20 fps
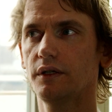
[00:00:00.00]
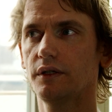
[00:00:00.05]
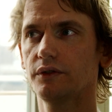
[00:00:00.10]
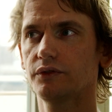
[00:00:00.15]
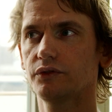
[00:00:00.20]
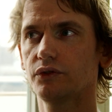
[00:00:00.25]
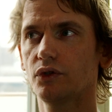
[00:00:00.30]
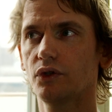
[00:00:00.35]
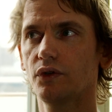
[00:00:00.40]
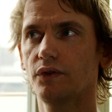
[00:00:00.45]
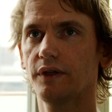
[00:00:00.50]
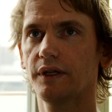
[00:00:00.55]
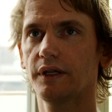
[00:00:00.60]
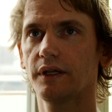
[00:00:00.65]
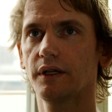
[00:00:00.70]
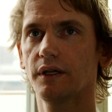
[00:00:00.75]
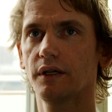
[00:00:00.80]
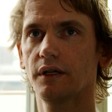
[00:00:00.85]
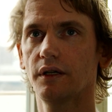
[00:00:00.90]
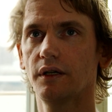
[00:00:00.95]

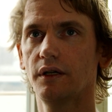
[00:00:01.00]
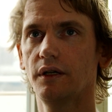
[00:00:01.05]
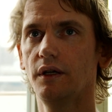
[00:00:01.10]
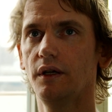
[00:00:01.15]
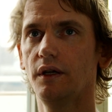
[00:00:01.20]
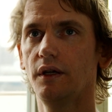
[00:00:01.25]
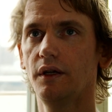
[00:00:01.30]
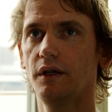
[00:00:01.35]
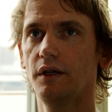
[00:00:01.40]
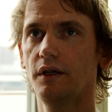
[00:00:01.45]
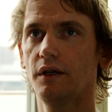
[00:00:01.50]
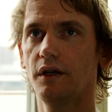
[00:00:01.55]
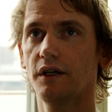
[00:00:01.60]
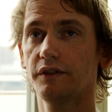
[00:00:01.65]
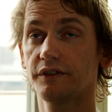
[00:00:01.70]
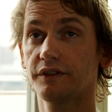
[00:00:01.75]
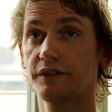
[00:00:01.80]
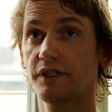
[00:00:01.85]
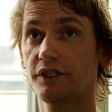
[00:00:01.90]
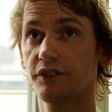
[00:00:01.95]
serving
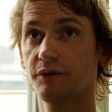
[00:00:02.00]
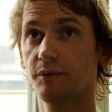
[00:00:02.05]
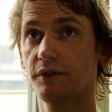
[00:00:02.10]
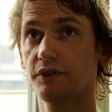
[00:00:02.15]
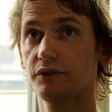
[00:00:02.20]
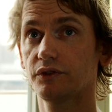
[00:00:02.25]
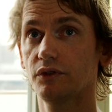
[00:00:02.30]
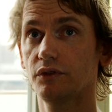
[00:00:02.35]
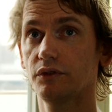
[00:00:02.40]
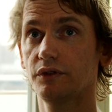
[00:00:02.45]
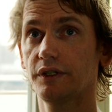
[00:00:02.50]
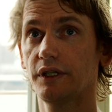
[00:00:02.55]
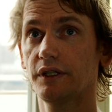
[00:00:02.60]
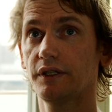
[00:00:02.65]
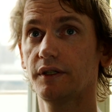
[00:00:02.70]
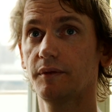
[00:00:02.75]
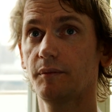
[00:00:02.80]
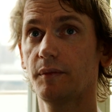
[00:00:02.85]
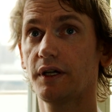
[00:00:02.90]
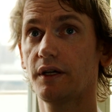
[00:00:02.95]
advertisements on the
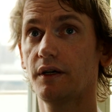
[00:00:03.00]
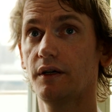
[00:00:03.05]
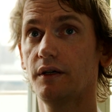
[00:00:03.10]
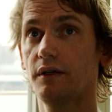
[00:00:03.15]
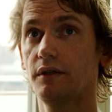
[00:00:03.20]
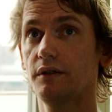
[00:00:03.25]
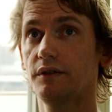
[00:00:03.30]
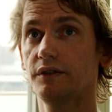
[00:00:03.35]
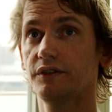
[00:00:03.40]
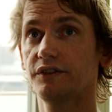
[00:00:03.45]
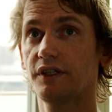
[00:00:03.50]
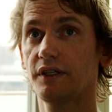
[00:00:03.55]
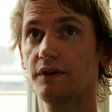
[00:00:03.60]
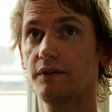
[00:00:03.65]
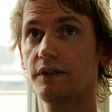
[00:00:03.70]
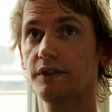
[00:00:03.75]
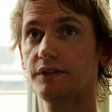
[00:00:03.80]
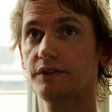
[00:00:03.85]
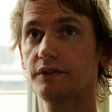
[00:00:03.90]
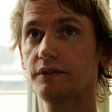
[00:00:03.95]
other mega
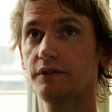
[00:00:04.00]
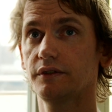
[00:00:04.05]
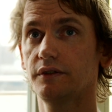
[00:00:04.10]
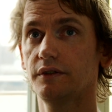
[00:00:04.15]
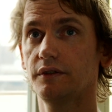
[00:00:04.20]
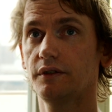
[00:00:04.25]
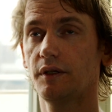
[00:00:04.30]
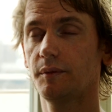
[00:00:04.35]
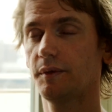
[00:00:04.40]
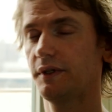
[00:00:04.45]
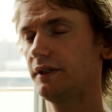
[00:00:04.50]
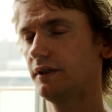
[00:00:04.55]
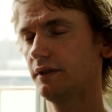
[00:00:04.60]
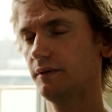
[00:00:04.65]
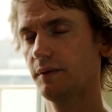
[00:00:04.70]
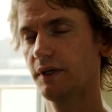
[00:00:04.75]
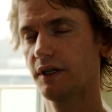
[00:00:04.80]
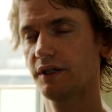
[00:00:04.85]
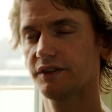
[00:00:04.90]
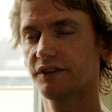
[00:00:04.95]
servers,
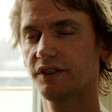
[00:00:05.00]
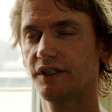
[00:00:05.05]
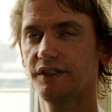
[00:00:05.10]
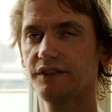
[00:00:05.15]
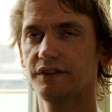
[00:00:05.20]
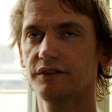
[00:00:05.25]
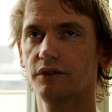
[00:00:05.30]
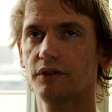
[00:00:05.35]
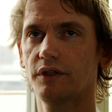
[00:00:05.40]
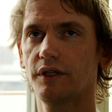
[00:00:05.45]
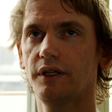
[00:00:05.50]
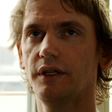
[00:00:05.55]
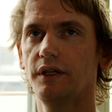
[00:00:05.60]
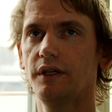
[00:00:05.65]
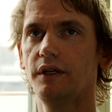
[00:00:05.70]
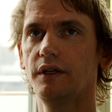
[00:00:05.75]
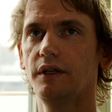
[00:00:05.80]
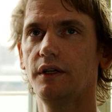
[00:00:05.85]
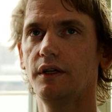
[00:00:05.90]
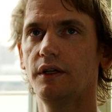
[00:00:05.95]
mega sites. Sorry.
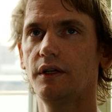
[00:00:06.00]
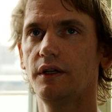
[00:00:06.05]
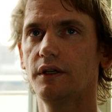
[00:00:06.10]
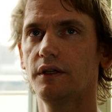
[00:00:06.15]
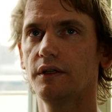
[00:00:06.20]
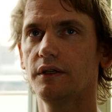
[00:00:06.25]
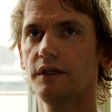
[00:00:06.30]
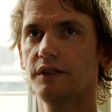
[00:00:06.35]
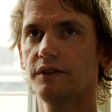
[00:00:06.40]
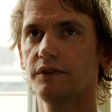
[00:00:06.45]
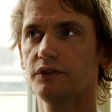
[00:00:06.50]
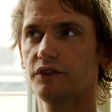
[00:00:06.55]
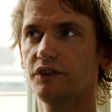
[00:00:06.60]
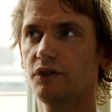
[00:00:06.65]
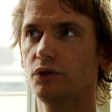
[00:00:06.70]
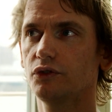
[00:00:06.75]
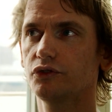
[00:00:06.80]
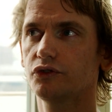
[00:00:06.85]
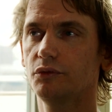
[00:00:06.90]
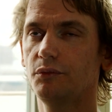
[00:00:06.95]
It
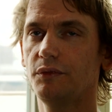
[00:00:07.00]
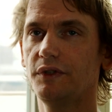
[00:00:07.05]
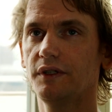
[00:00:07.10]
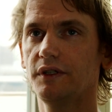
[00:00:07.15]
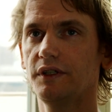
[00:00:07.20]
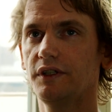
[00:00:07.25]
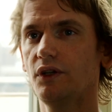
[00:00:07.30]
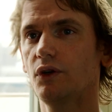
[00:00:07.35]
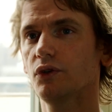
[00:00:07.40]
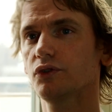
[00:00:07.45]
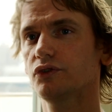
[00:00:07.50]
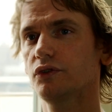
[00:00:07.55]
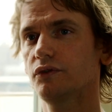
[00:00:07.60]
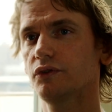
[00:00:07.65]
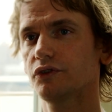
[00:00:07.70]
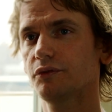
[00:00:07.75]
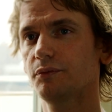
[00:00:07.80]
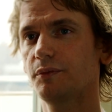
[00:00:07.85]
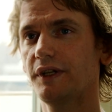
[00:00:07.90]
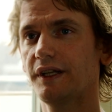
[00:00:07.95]
also
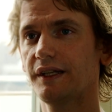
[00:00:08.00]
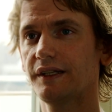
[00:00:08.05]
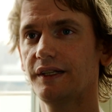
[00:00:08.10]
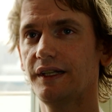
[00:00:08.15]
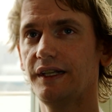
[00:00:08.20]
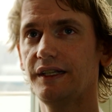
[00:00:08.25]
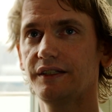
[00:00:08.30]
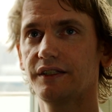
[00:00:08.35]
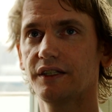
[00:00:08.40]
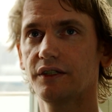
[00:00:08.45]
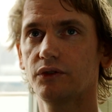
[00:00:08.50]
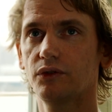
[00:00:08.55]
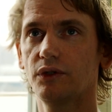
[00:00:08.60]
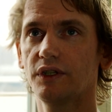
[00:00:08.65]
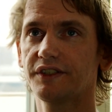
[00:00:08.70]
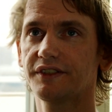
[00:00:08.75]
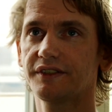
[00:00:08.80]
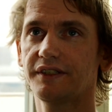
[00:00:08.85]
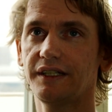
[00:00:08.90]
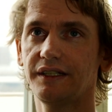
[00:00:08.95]
was planned later to
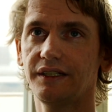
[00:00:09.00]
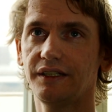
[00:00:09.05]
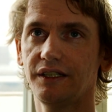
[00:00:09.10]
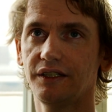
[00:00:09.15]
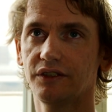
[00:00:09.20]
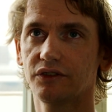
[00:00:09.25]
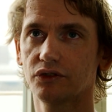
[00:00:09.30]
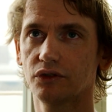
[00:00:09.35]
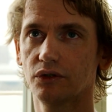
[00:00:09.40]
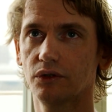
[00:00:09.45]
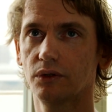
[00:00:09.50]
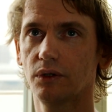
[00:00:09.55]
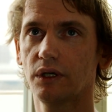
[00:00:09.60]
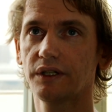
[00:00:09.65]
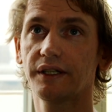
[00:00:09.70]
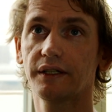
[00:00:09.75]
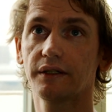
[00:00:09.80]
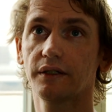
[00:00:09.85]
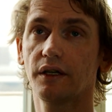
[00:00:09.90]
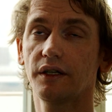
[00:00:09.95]
extend it so
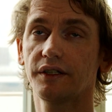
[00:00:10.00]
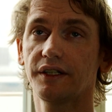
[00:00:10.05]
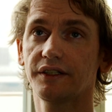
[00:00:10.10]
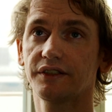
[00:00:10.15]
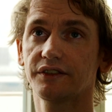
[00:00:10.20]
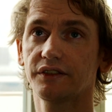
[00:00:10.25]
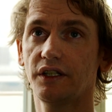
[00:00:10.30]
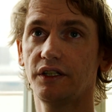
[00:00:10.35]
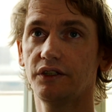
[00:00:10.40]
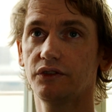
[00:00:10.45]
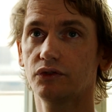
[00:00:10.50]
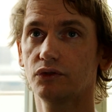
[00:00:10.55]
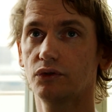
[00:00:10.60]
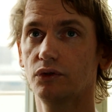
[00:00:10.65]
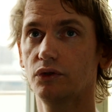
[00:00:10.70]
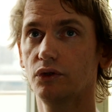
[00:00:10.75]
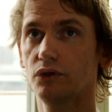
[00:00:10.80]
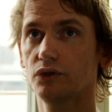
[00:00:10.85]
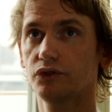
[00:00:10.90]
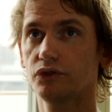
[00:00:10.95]
other sites
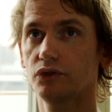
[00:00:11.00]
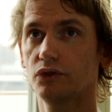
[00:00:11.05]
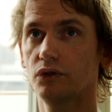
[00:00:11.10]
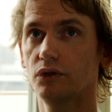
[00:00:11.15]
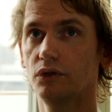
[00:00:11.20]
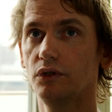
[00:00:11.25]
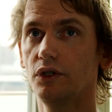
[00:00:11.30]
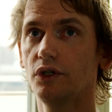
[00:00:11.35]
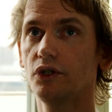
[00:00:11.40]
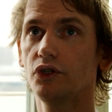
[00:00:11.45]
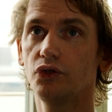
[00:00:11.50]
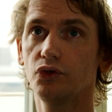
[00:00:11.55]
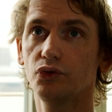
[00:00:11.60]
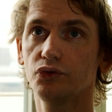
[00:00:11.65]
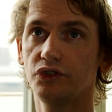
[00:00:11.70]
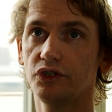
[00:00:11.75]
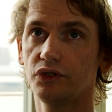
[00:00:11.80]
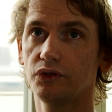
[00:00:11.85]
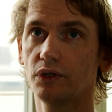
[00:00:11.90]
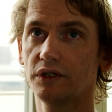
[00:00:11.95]
could also
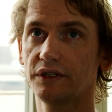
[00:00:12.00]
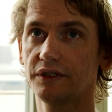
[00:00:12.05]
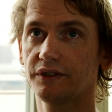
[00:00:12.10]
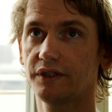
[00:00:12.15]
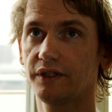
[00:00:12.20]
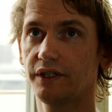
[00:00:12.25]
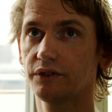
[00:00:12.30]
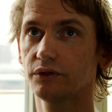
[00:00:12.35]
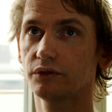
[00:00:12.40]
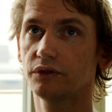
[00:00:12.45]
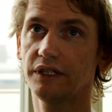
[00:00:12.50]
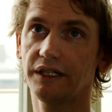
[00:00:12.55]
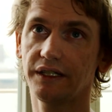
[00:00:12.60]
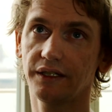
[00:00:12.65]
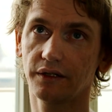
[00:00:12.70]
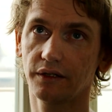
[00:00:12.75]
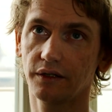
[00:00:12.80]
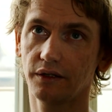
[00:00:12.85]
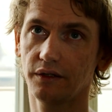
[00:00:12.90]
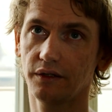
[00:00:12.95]
use it to advertise on their